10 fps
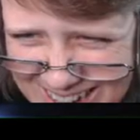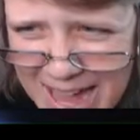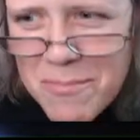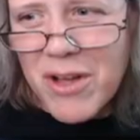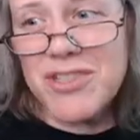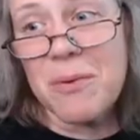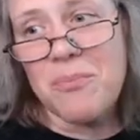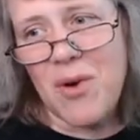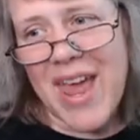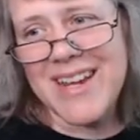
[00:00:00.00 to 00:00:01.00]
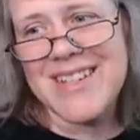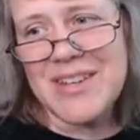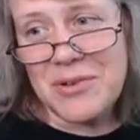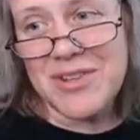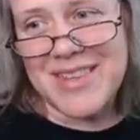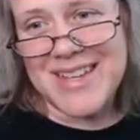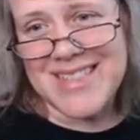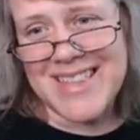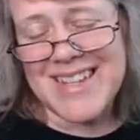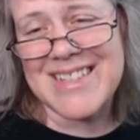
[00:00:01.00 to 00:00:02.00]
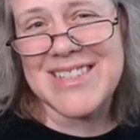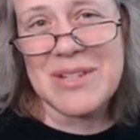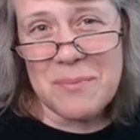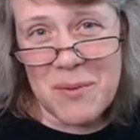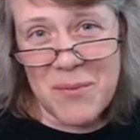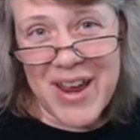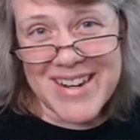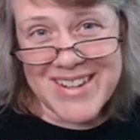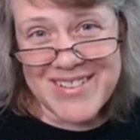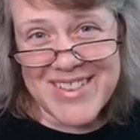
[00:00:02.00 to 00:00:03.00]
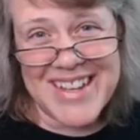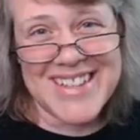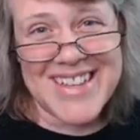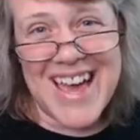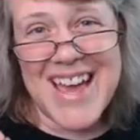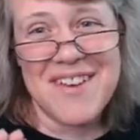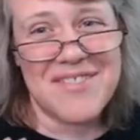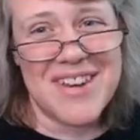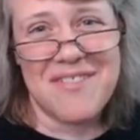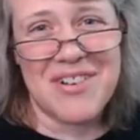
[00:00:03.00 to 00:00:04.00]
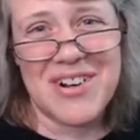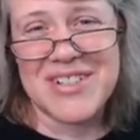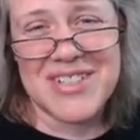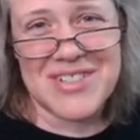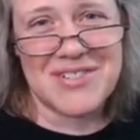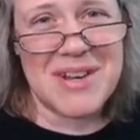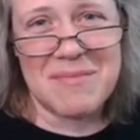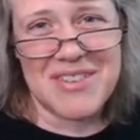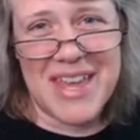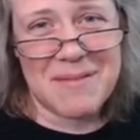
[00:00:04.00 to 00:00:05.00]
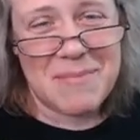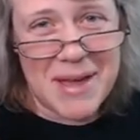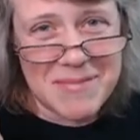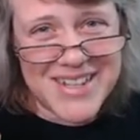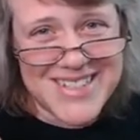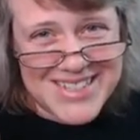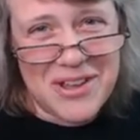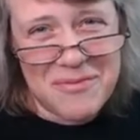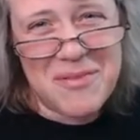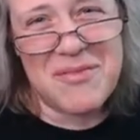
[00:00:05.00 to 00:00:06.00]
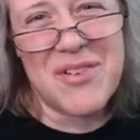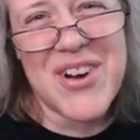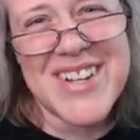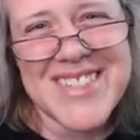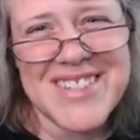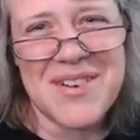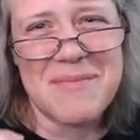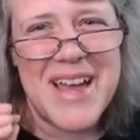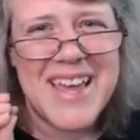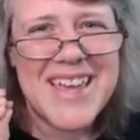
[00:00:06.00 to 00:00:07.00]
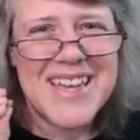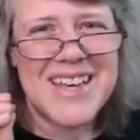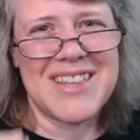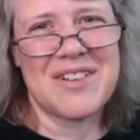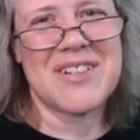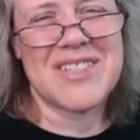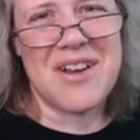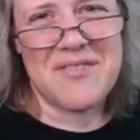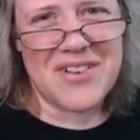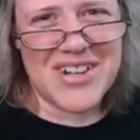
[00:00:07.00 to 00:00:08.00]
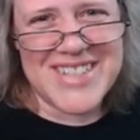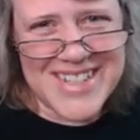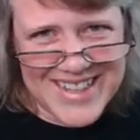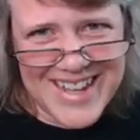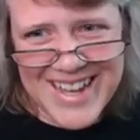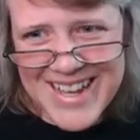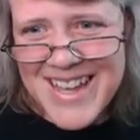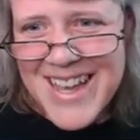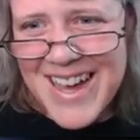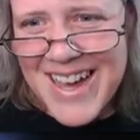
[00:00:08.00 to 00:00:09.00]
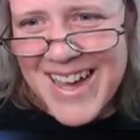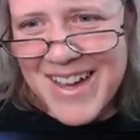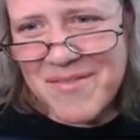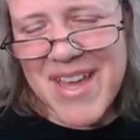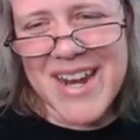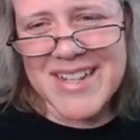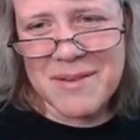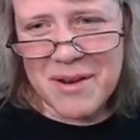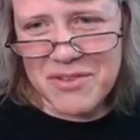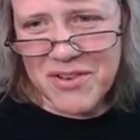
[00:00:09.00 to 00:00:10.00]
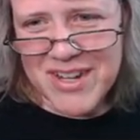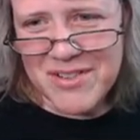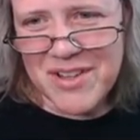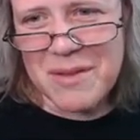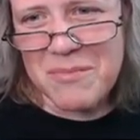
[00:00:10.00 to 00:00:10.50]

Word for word: I'm also brand new to this, like super brand new. Like I have never streamed like by myself before, so my alerts are very silly, um, and I sometimes forget to look at them.